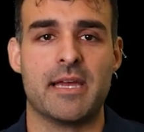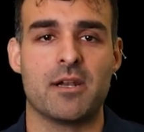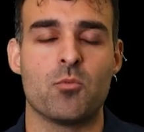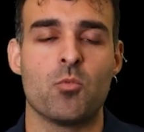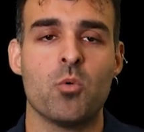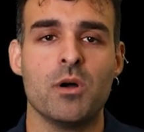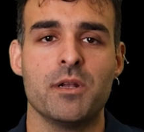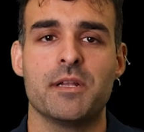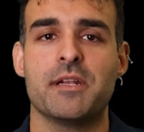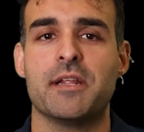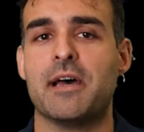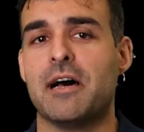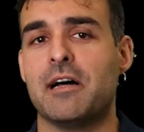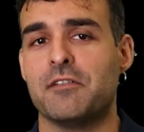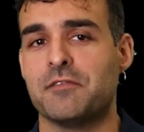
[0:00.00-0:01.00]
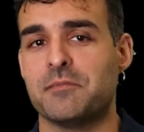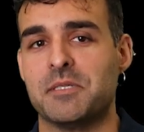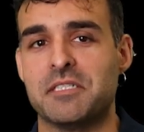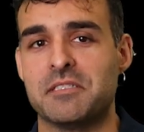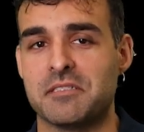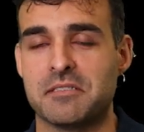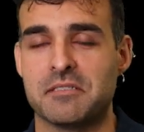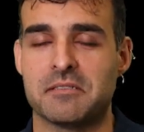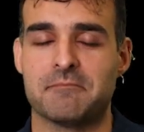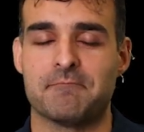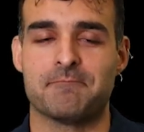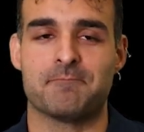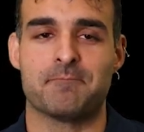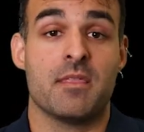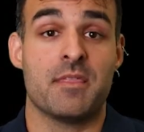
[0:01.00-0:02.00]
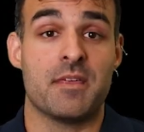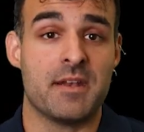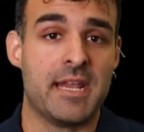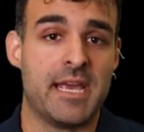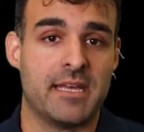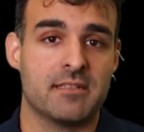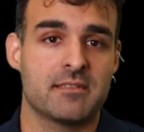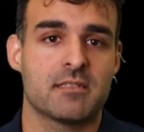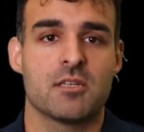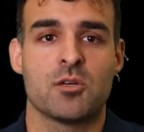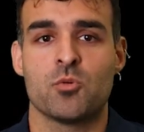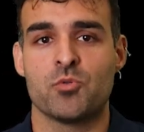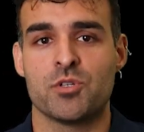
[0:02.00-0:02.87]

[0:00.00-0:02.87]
at 1.5 meters the net,